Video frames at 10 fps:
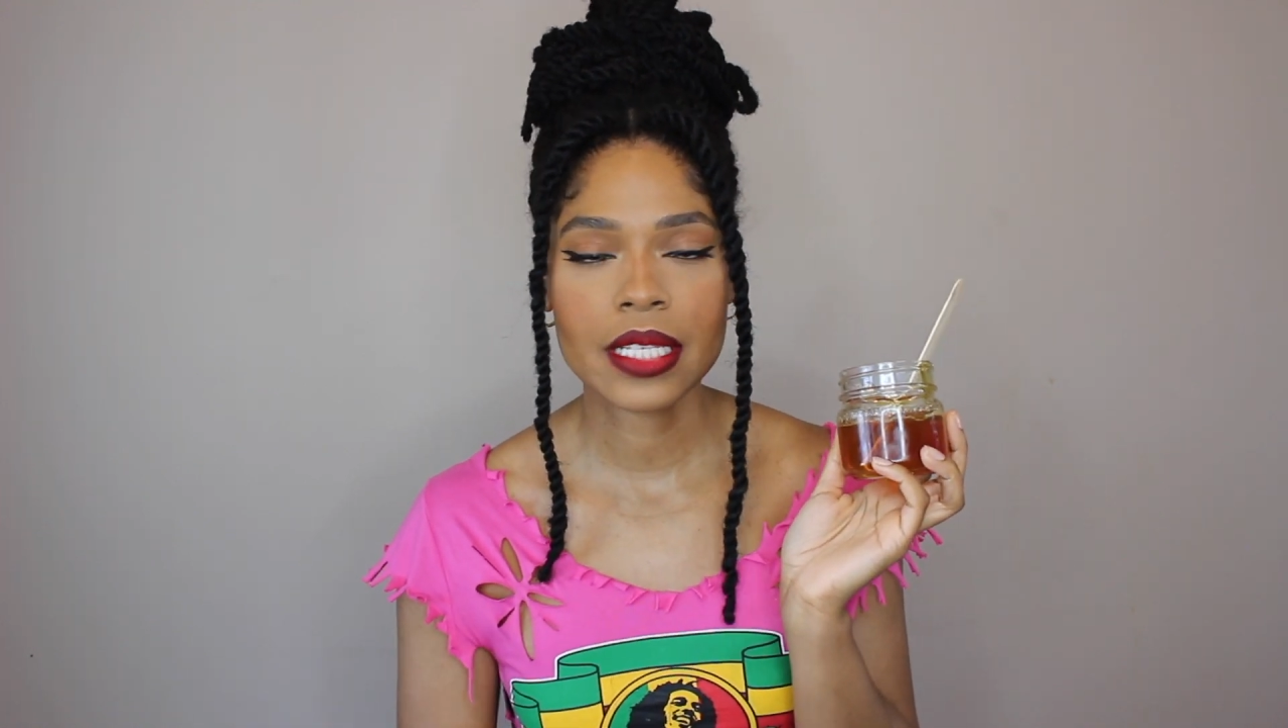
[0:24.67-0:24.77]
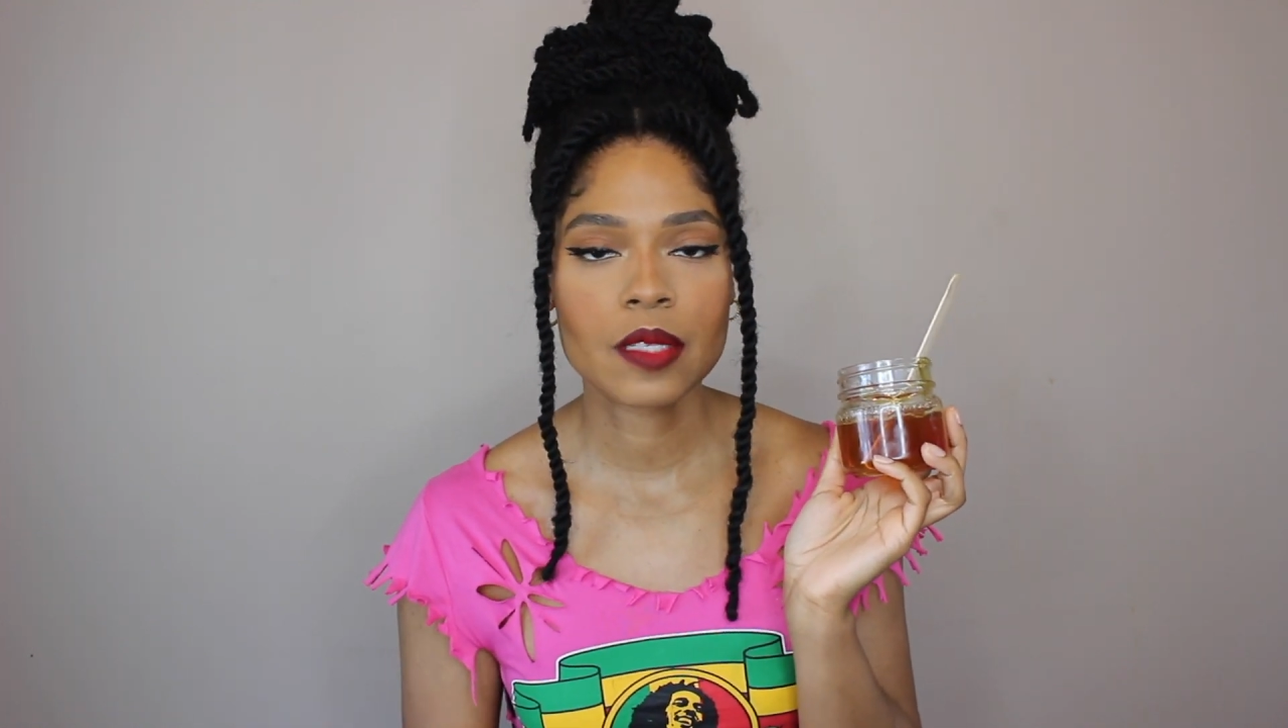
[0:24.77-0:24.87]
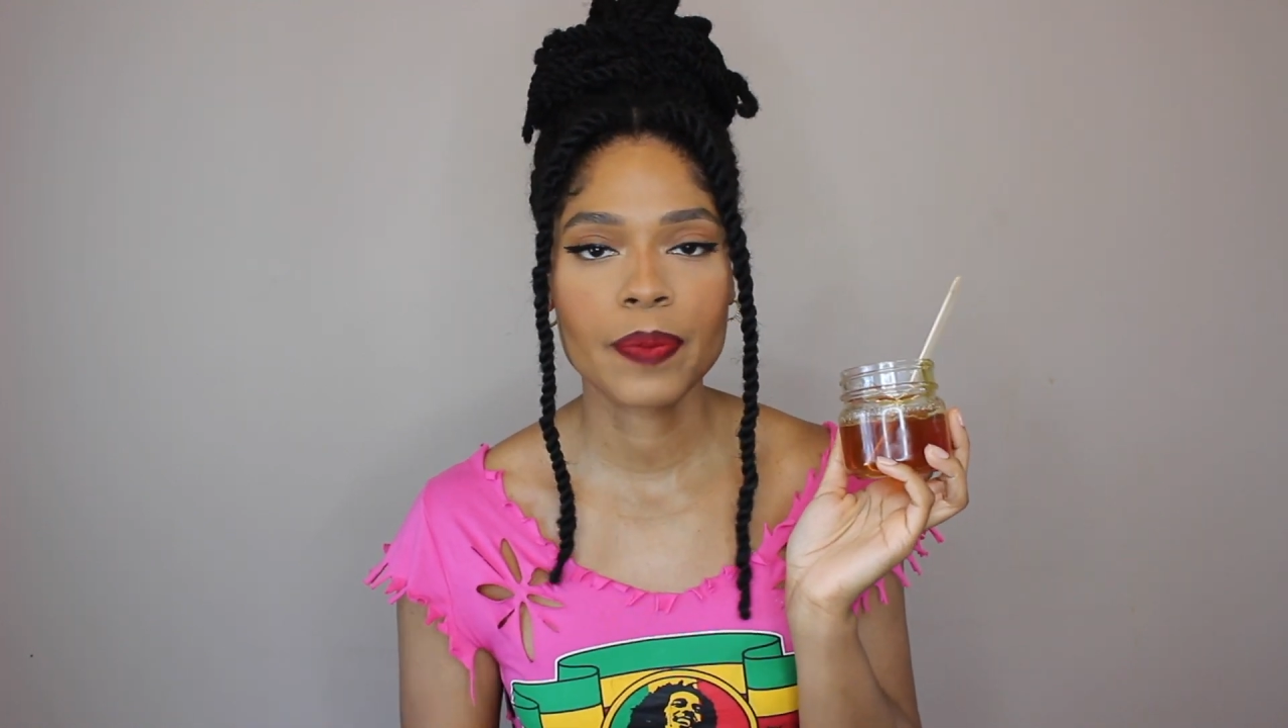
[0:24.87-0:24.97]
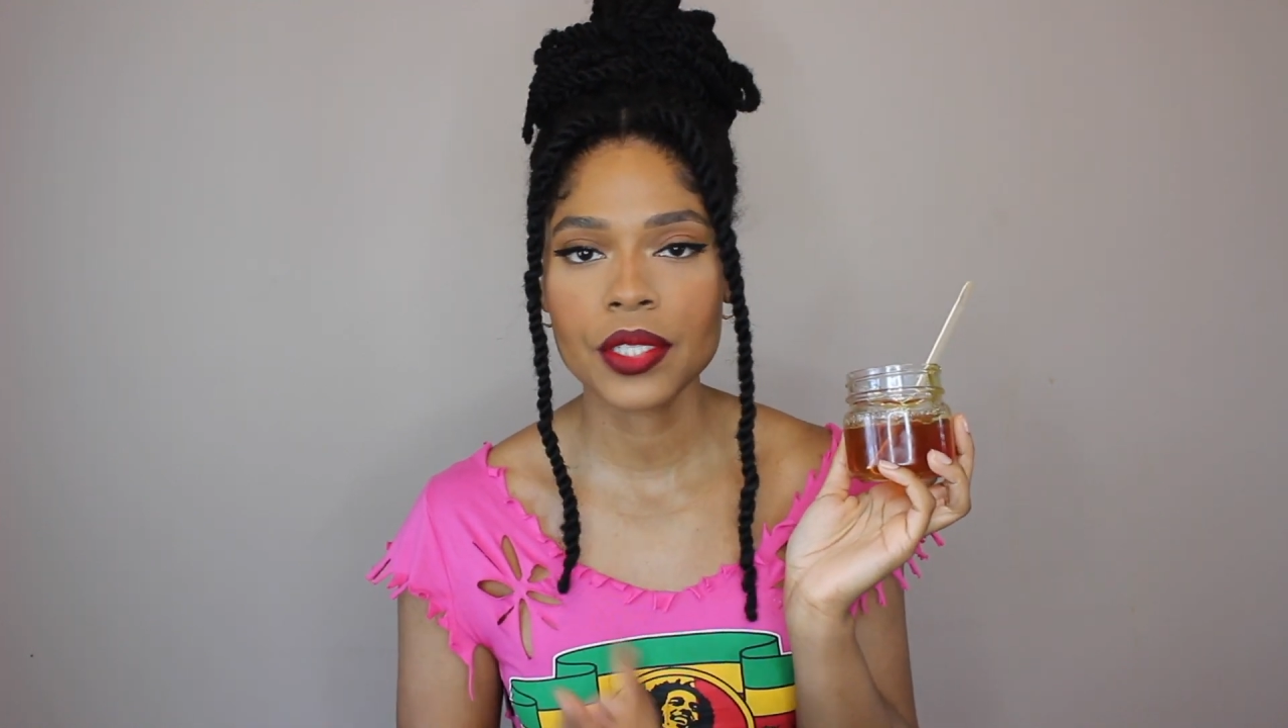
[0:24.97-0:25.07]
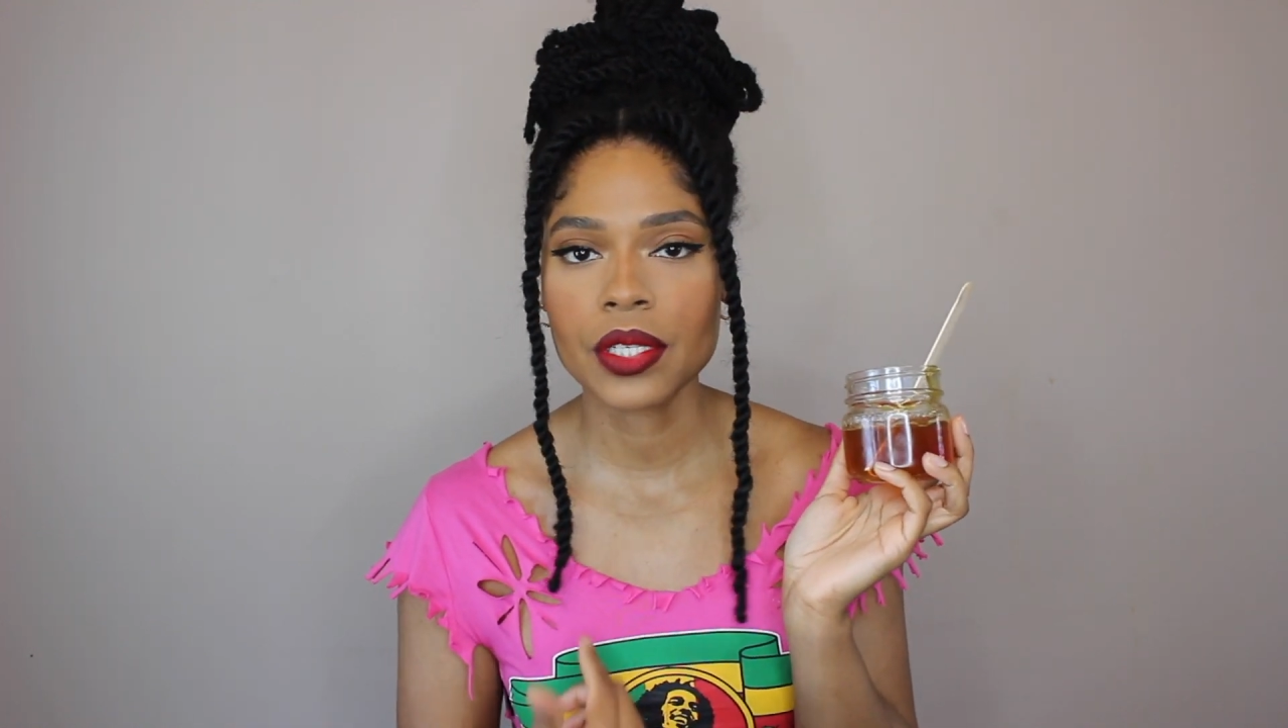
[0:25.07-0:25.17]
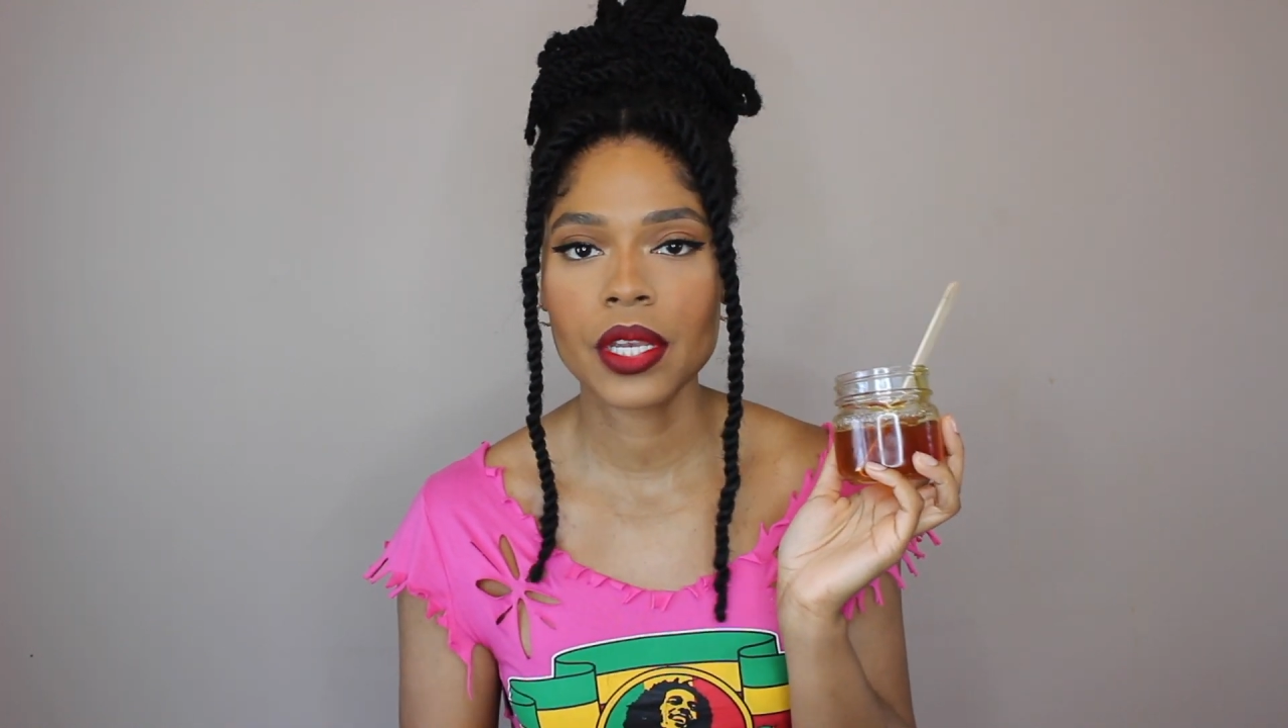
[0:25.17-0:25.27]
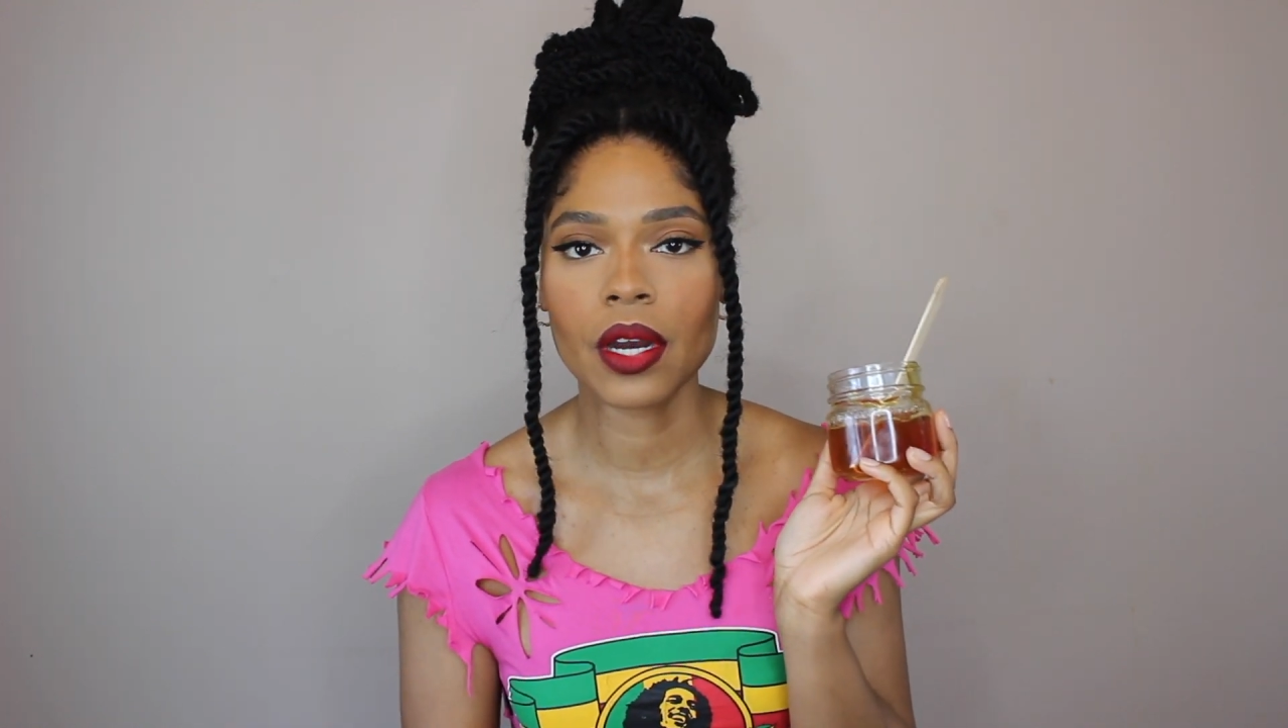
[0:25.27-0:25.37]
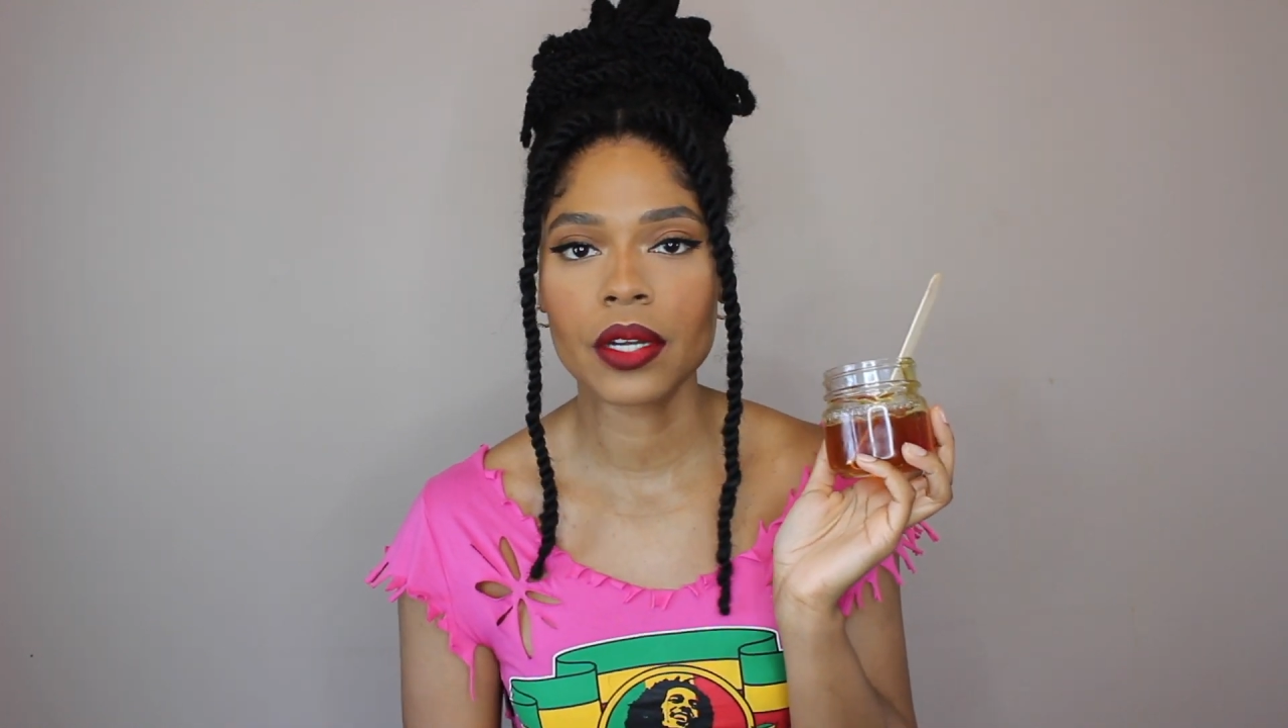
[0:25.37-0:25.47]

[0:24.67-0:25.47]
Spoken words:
especially your